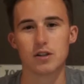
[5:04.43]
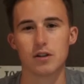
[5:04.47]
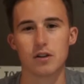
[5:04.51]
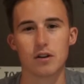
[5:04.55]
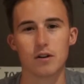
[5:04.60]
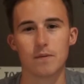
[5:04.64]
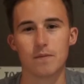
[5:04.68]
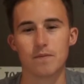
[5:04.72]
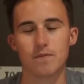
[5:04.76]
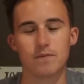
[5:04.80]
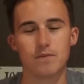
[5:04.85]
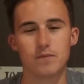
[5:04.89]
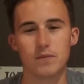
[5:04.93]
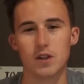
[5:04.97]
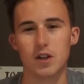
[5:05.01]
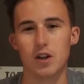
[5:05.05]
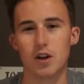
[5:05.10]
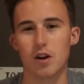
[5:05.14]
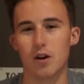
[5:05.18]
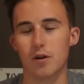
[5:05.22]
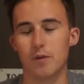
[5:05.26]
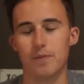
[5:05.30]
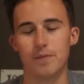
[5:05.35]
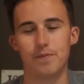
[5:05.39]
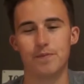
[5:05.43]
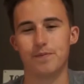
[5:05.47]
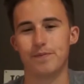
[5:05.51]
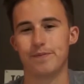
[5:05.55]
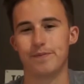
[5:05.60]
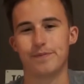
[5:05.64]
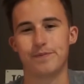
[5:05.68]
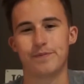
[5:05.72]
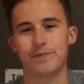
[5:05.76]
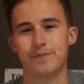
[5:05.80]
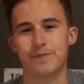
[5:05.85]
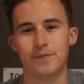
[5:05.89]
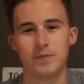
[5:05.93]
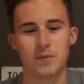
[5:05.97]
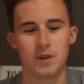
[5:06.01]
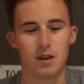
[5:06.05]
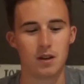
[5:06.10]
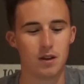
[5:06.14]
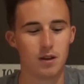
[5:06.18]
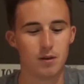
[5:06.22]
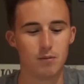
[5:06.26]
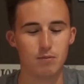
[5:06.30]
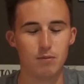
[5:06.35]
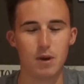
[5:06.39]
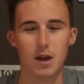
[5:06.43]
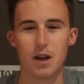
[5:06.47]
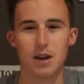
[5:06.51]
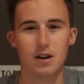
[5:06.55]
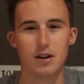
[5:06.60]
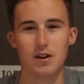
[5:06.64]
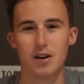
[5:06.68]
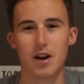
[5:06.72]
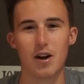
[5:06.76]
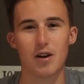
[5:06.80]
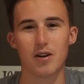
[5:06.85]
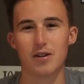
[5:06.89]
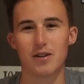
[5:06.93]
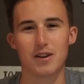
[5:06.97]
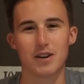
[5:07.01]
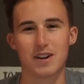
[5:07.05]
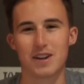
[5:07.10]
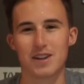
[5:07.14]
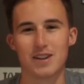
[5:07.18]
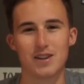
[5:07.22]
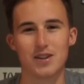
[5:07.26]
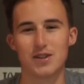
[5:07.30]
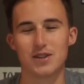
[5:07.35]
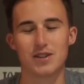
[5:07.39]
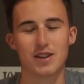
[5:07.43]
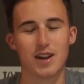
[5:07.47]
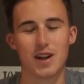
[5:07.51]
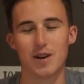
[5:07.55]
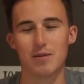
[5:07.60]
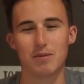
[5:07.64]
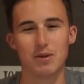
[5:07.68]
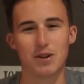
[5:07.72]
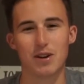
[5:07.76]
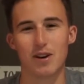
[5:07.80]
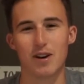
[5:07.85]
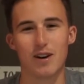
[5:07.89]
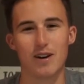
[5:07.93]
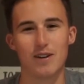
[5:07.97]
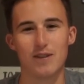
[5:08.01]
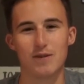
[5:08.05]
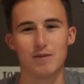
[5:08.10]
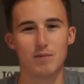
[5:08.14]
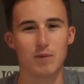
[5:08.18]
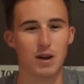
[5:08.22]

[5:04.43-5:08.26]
you're, being a derelict and you just let them get off.